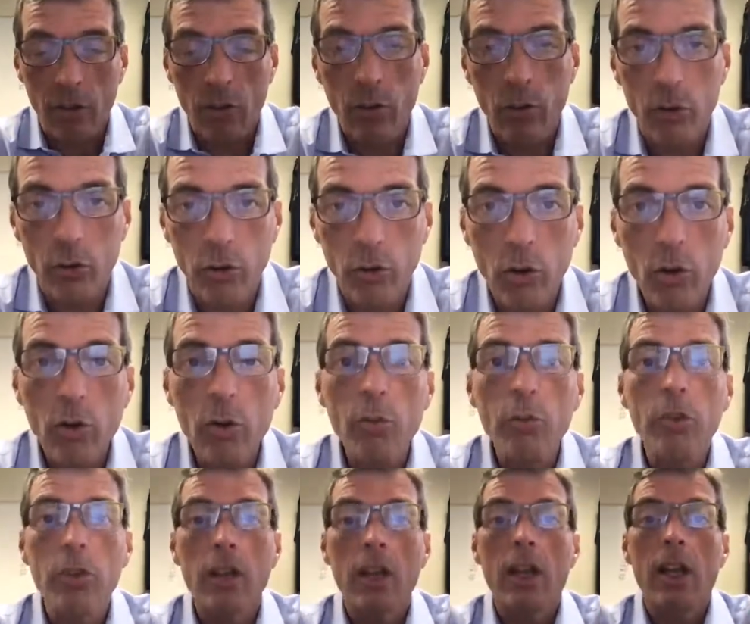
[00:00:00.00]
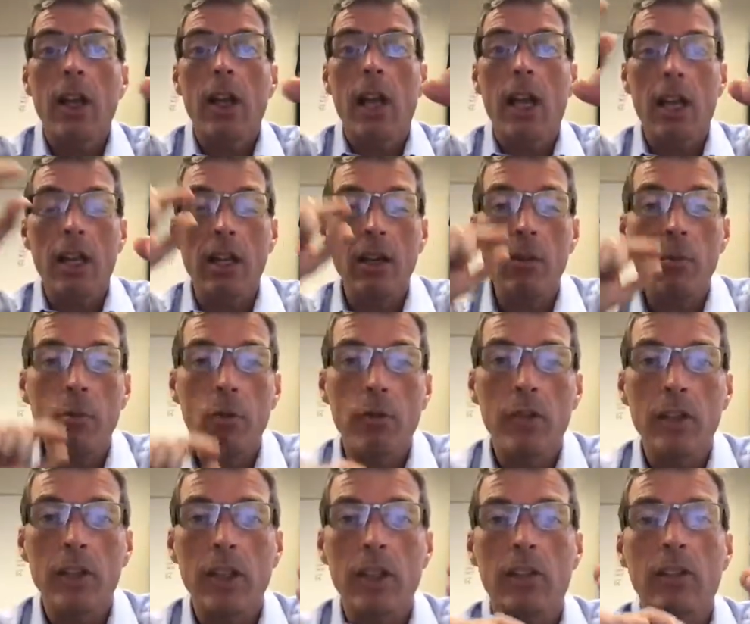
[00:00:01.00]
certain terms, an
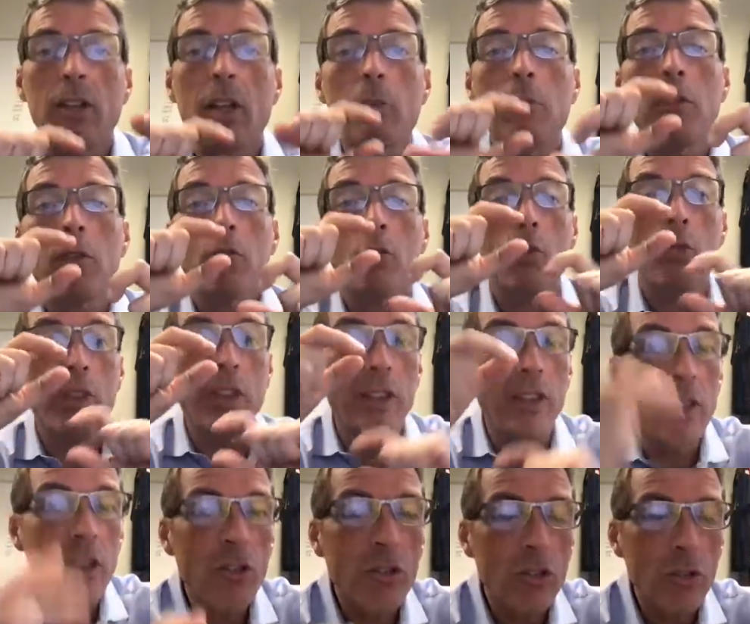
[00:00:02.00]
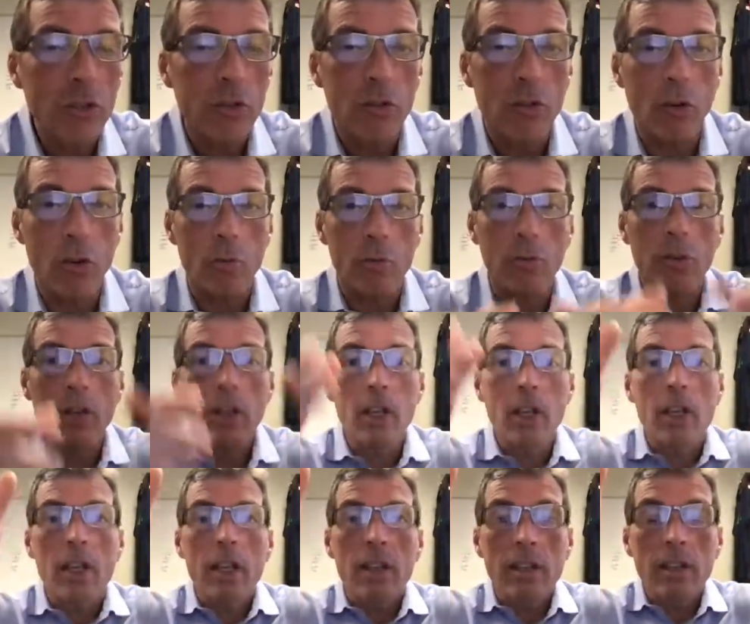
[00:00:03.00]
imperfect acceptance with additional terms
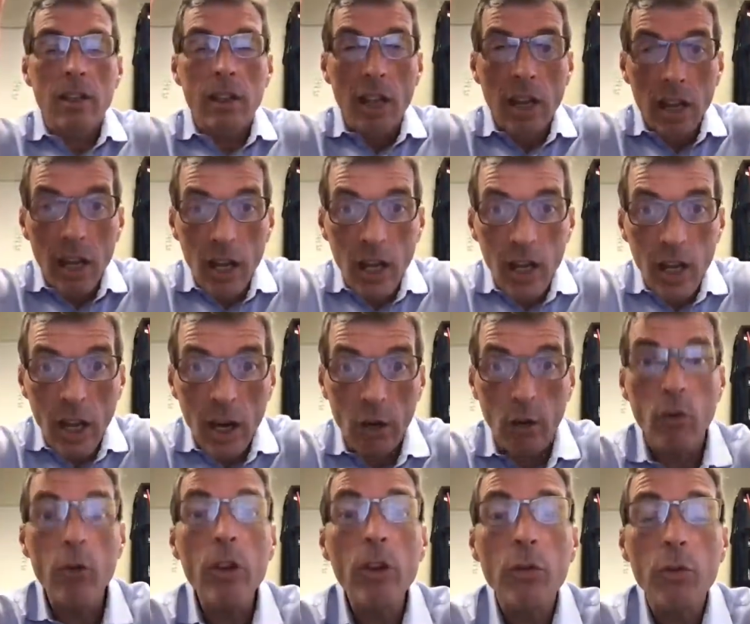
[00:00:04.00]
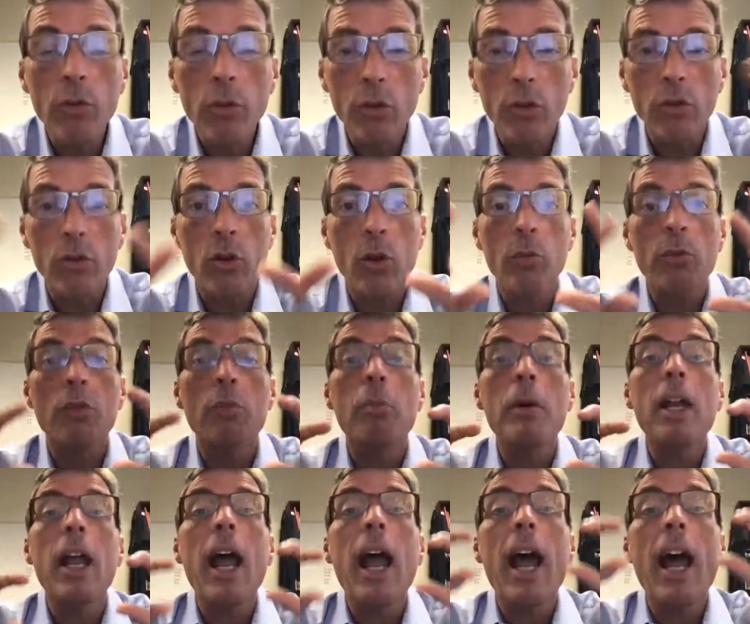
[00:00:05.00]
agrees with those terms
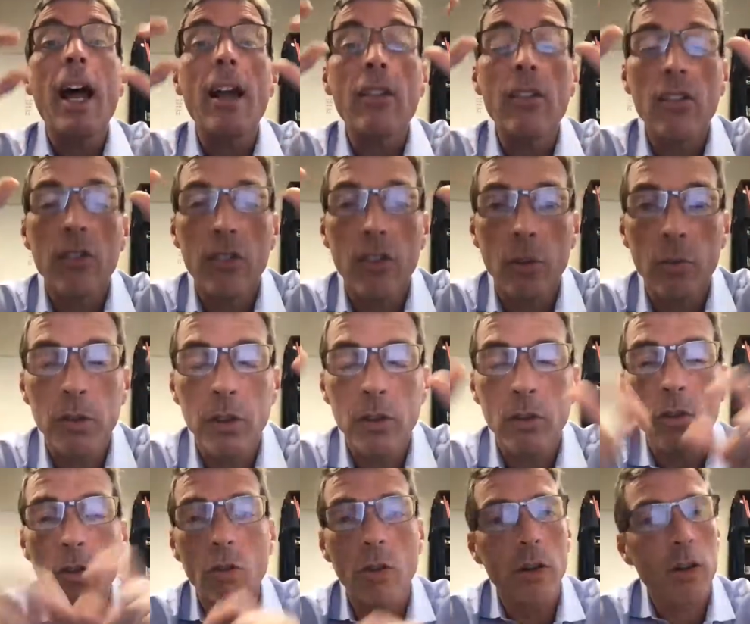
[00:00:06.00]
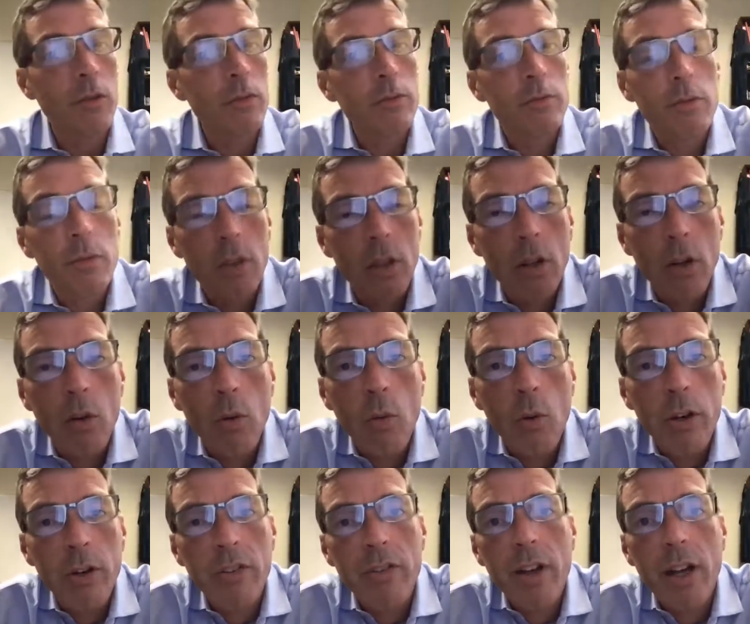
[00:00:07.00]
but adds something to it.
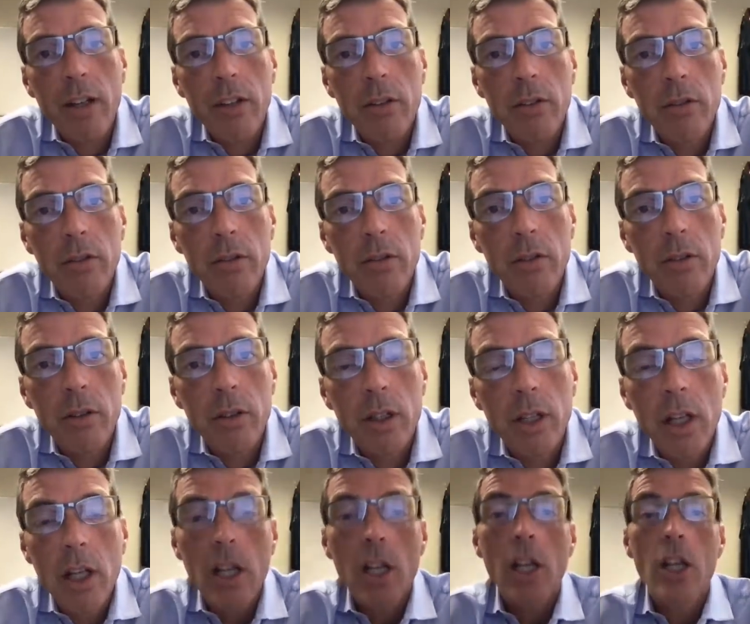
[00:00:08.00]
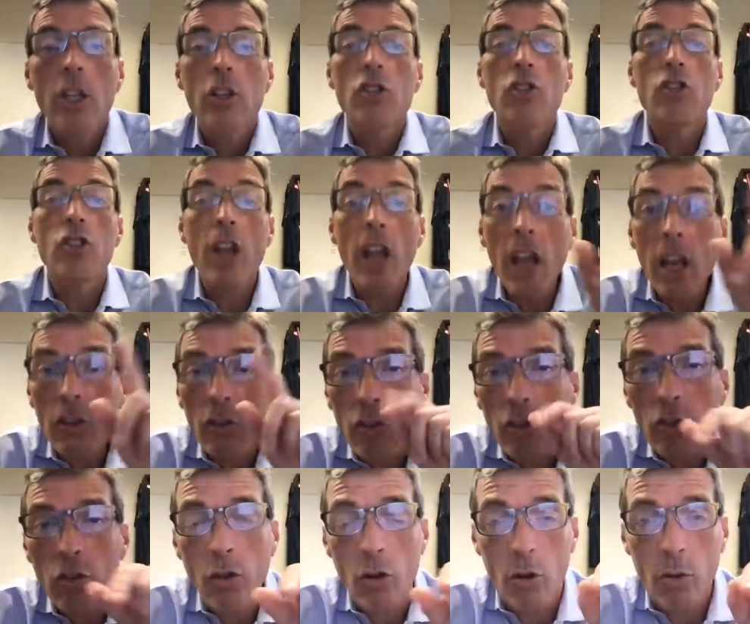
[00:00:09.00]
What effect?
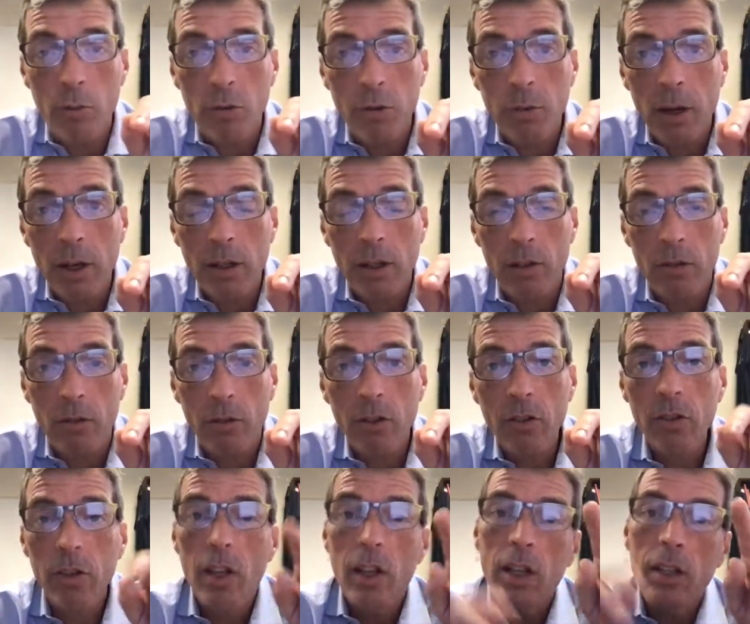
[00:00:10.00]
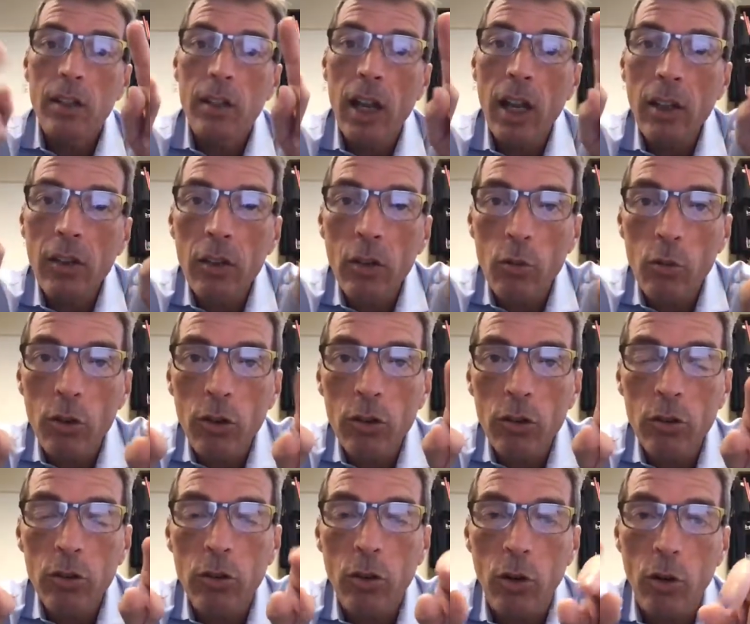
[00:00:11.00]
Changed terms by difference take the
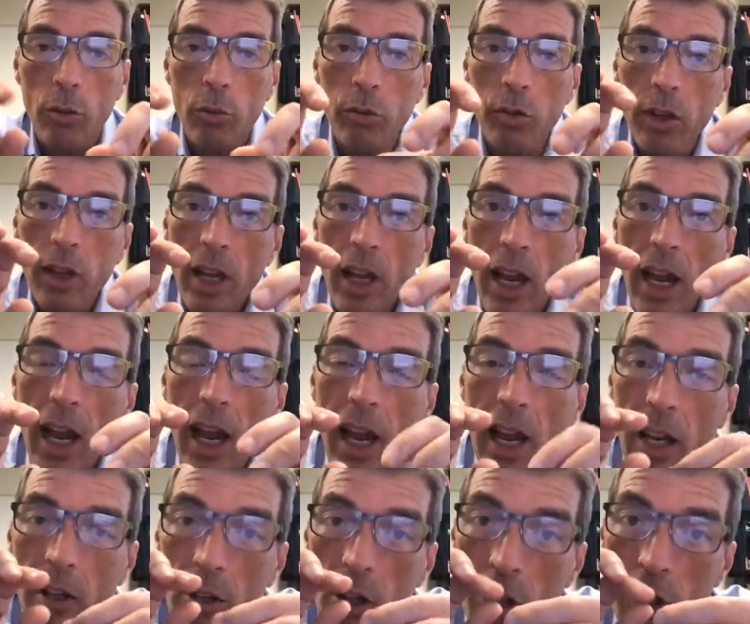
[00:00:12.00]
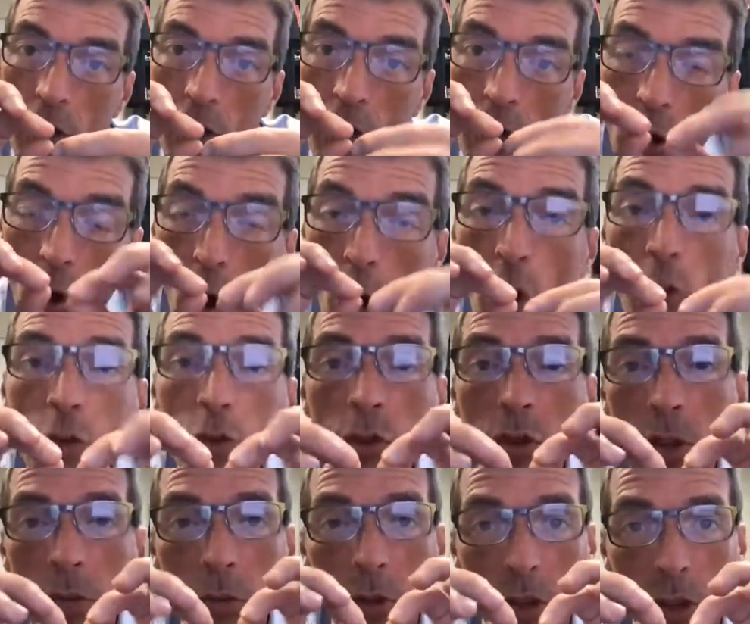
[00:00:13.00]
original terms and alter
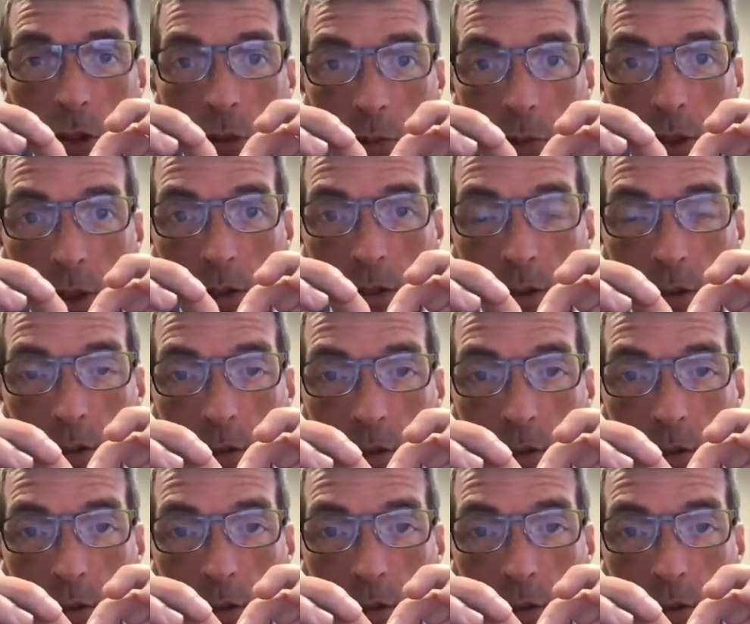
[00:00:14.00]
them a little bit.